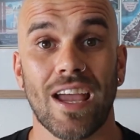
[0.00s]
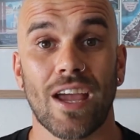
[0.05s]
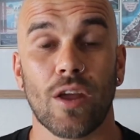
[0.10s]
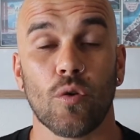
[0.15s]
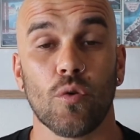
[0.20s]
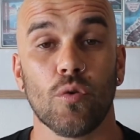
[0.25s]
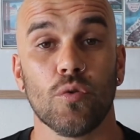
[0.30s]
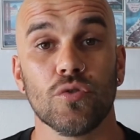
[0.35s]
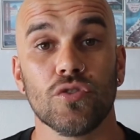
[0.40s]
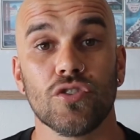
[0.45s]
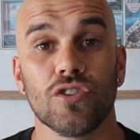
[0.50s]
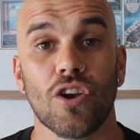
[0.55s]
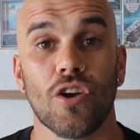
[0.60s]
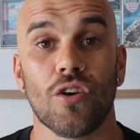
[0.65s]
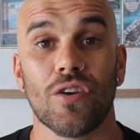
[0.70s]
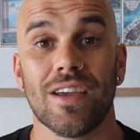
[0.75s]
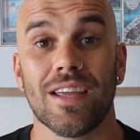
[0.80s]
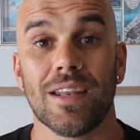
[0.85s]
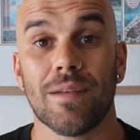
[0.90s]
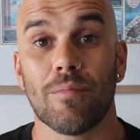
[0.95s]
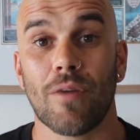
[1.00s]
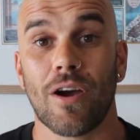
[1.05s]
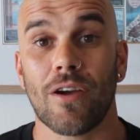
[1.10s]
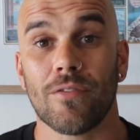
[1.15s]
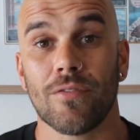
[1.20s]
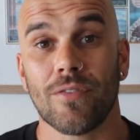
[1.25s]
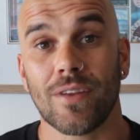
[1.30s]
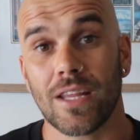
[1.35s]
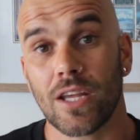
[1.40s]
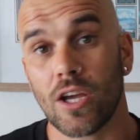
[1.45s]
and also in my
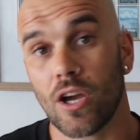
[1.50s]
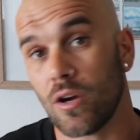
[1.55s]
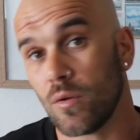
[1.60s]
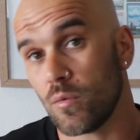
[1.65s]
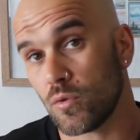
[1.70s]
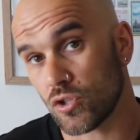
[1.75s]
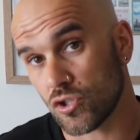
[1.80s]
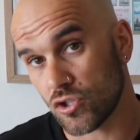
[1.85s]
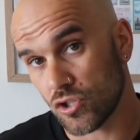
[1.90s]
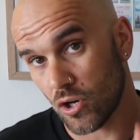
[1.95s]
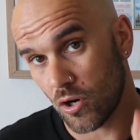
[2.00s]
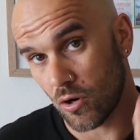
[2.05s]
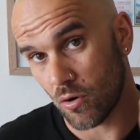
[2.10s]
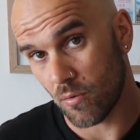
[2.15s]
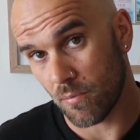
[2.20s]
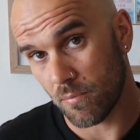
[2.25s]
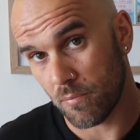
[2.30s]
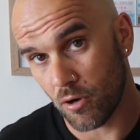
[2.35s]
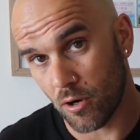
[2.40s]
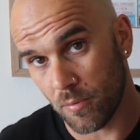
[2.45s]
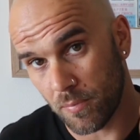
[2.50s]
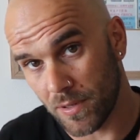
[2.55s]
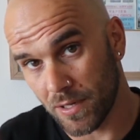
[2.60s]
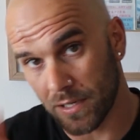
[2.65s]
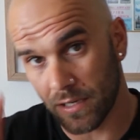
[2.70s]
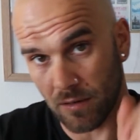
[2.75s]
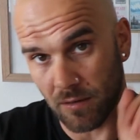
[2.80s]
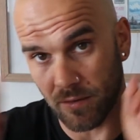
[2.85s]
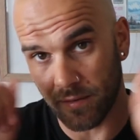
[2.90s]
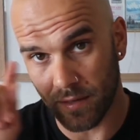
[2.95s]
video, which I'll pop a
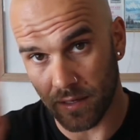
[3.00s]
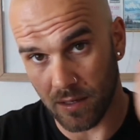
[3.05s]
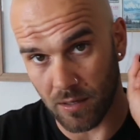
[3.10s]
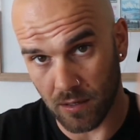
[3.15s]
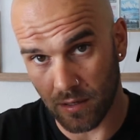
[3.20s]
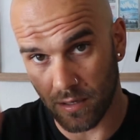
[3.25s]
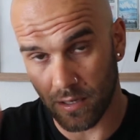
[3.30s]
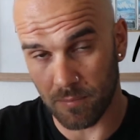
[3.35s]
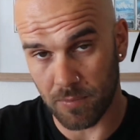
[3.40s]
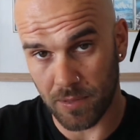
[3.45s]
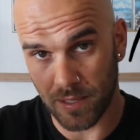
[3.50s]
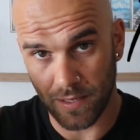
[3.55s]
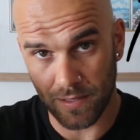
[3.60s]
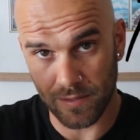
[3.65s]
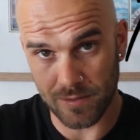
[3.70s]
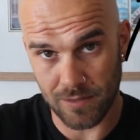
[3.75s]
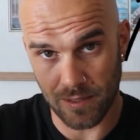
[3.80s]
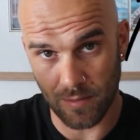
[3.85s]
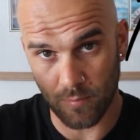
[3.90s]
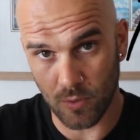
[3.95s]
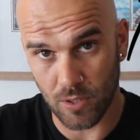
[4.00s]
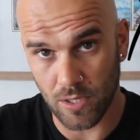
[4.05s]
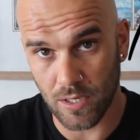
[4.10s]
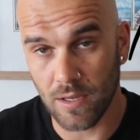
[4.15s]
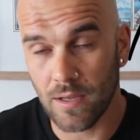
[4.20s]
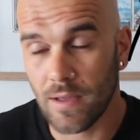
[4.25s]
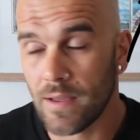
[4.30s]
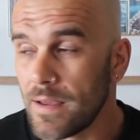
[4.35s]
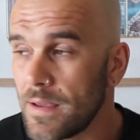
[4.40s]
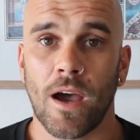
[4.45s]
little thing up here somewhere.